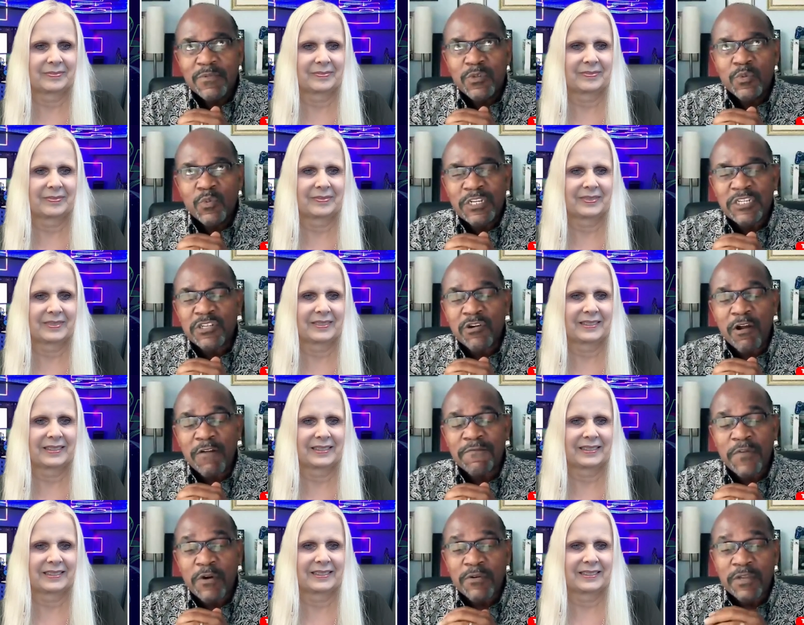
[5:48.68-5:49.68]
Speaker 1: switched our
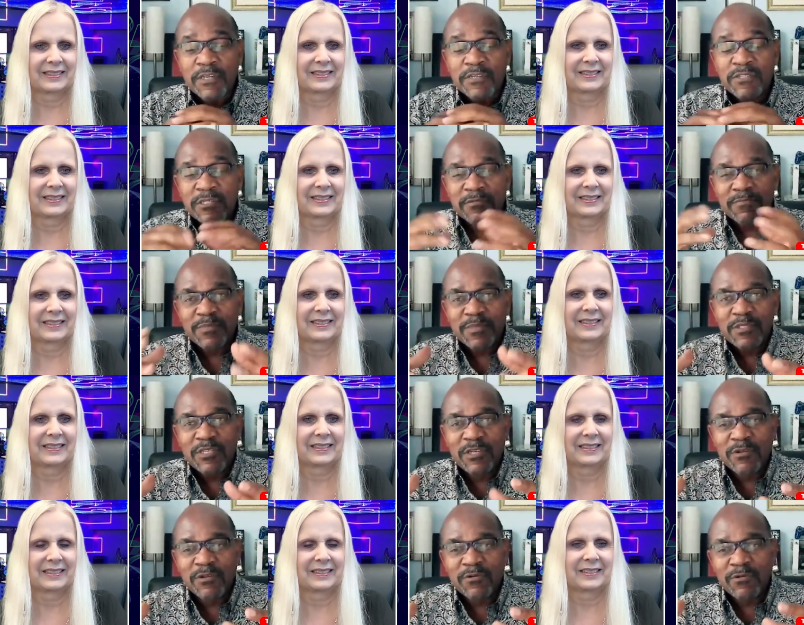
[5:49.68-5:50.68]
focus
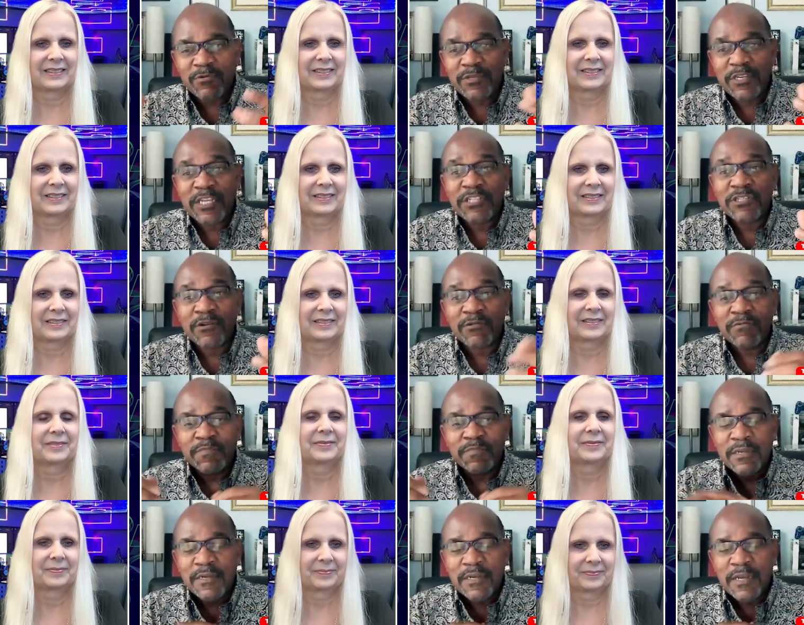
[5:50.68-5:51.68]
to digital.
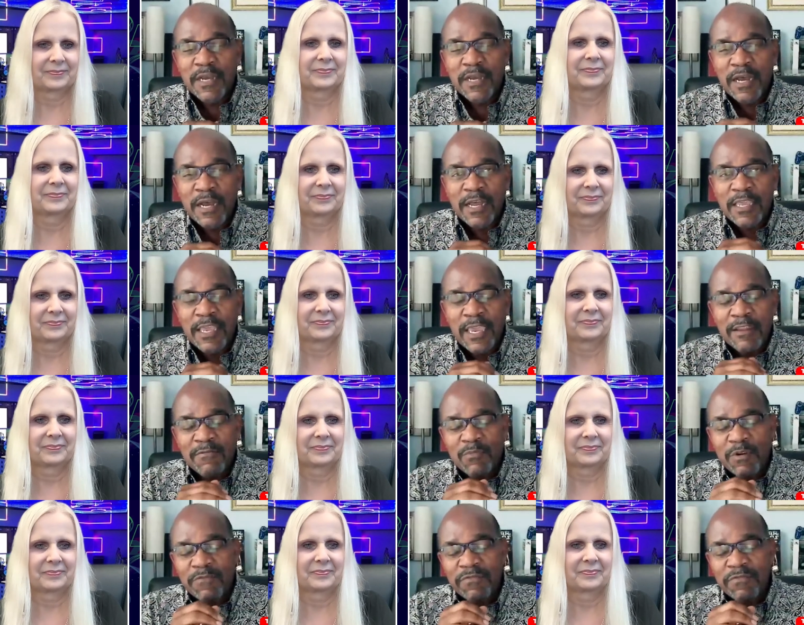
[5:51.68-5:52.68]

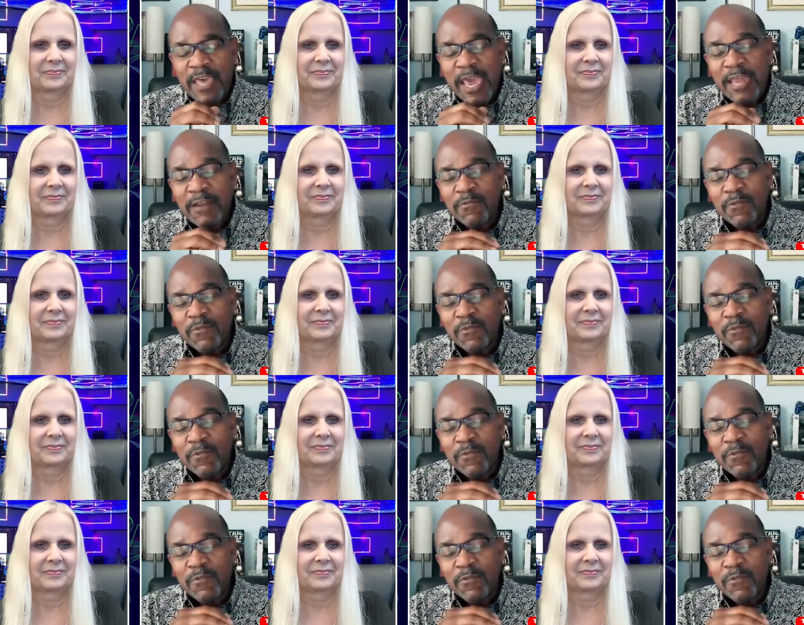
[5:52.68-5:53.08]
And with that,